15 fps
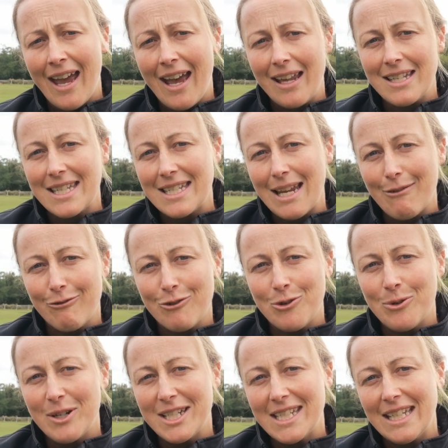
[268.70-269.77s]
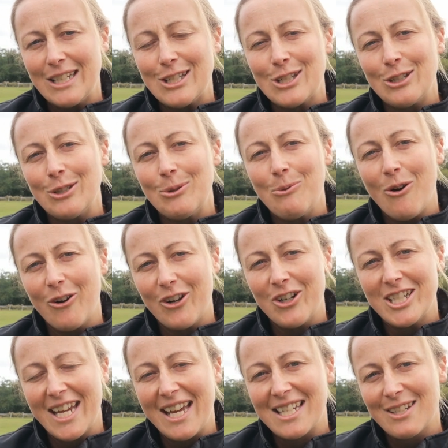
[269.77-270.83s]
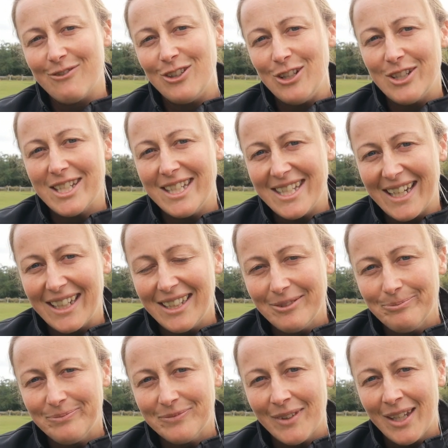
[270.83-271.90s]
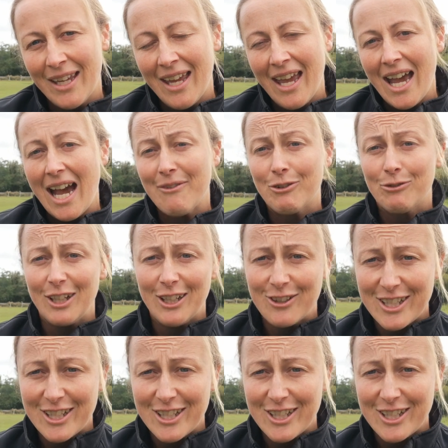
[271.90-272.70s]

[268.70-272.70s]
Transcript: and step forward into what God has for you today. Have a really